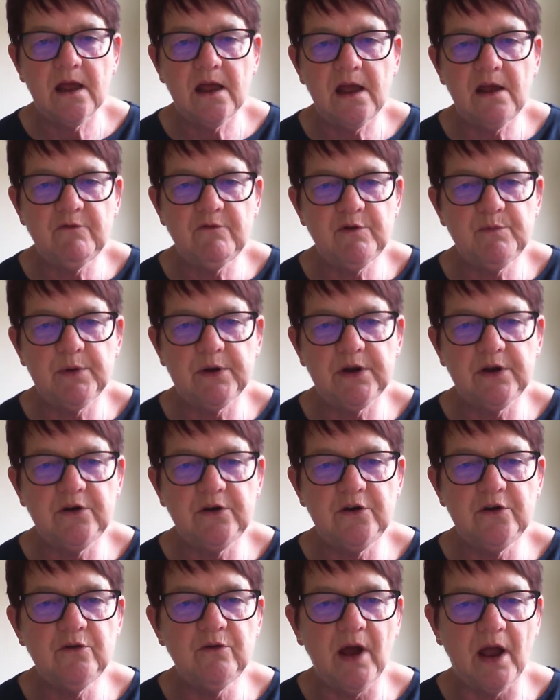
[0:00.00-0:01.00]
Everybody
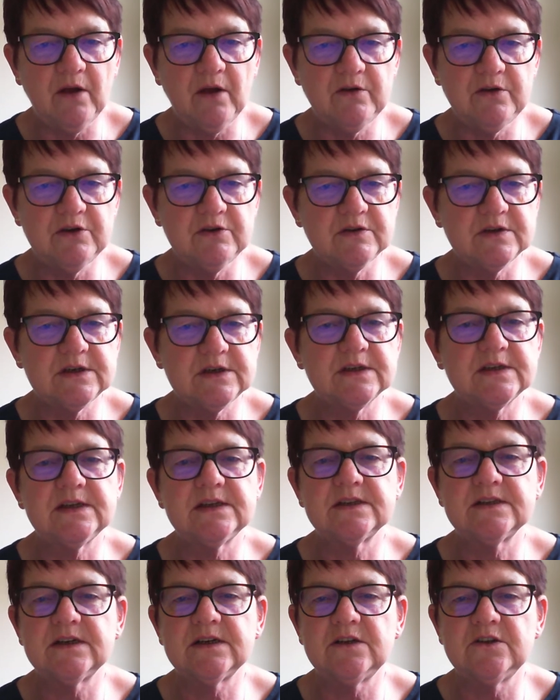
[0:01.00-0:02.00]
knew how useless
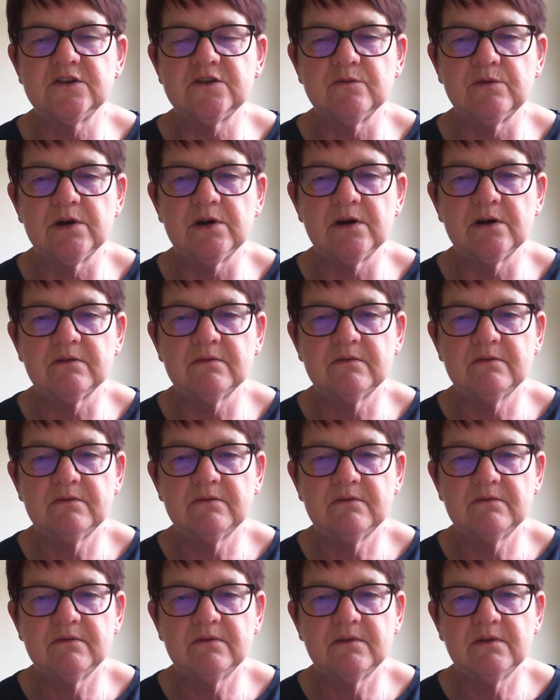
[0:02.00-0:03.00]
his sons were.
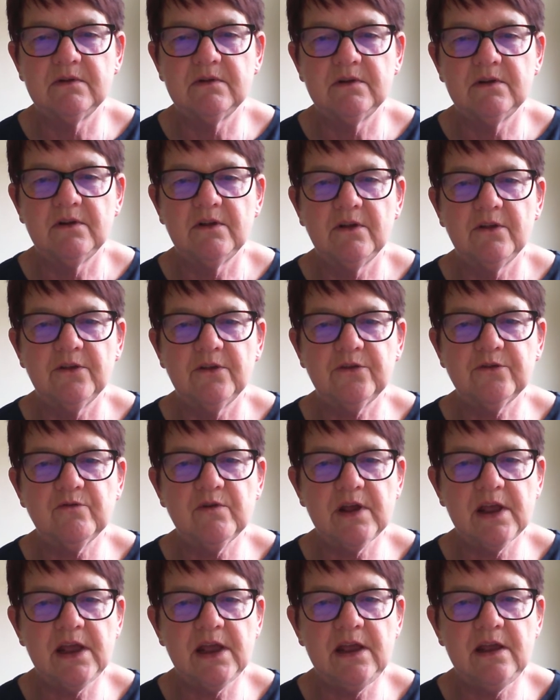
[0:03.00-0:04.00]

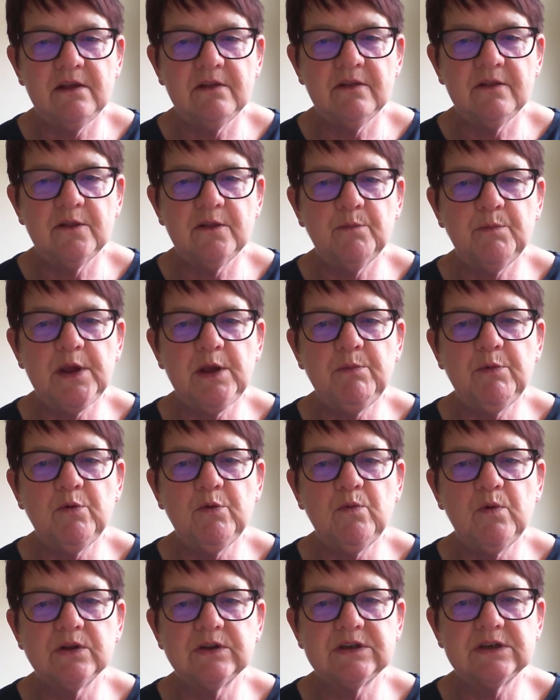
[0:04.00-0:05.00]
Three, the people
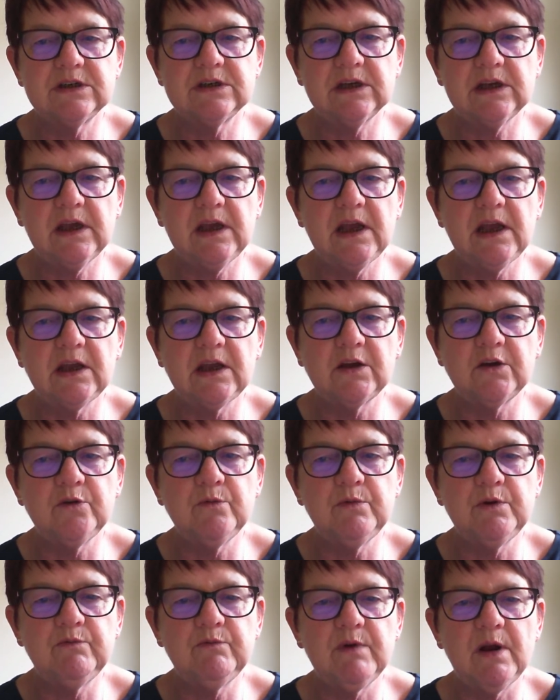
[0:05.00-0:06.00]
wanted a king who
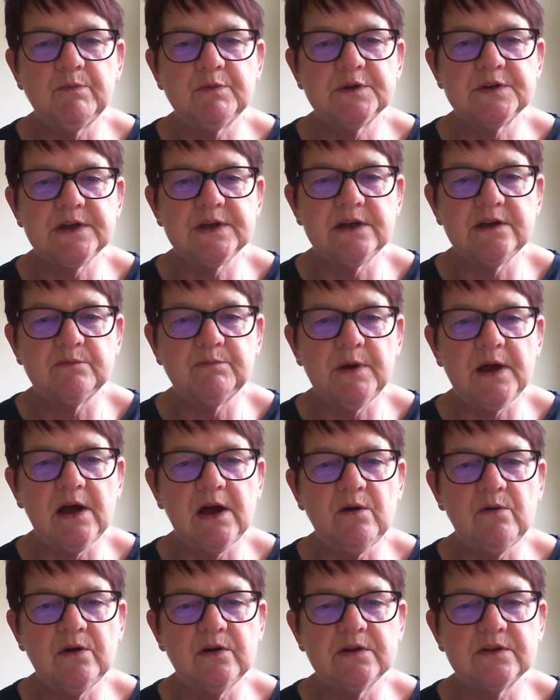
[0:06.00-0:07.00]
would represent
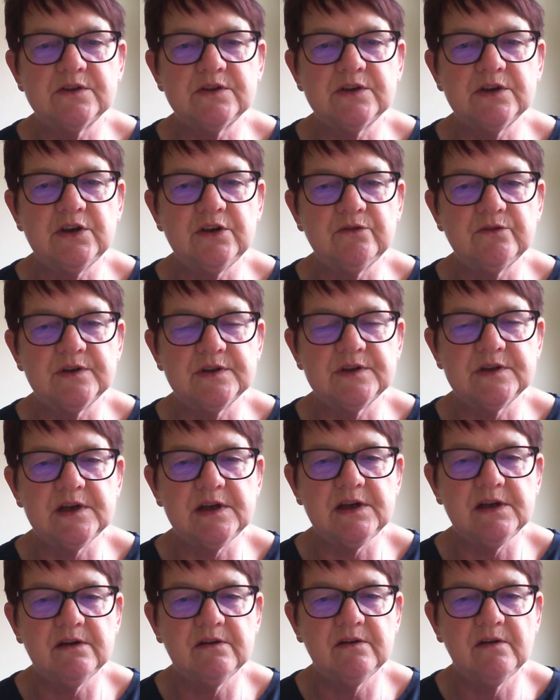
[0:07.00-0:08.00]
power and
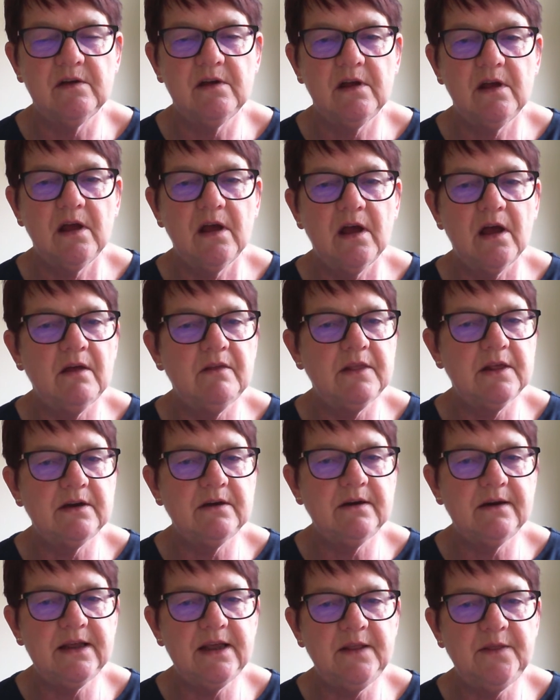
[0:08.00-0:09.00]
security and
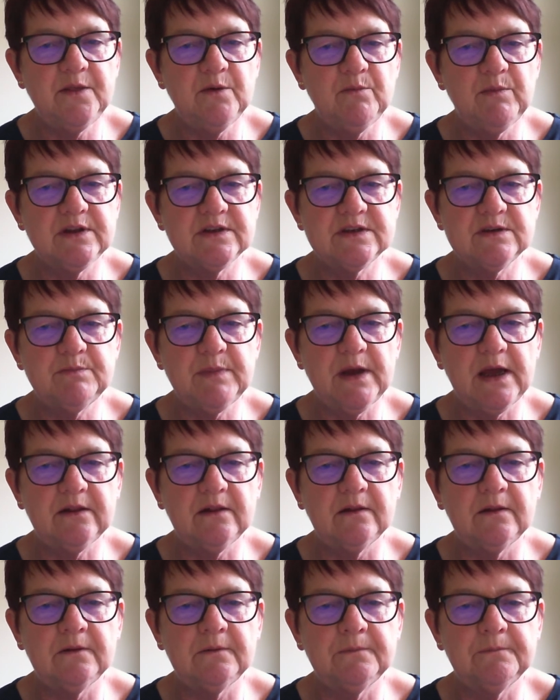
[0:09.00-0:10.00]
then lead them into
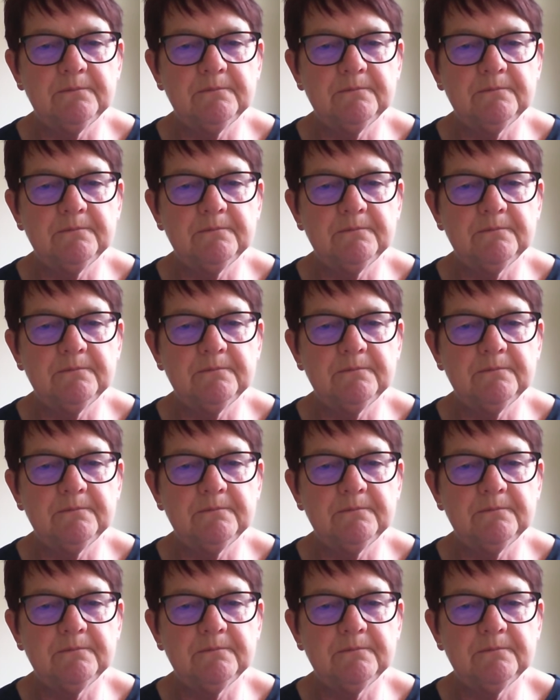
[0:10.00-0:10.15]
battle.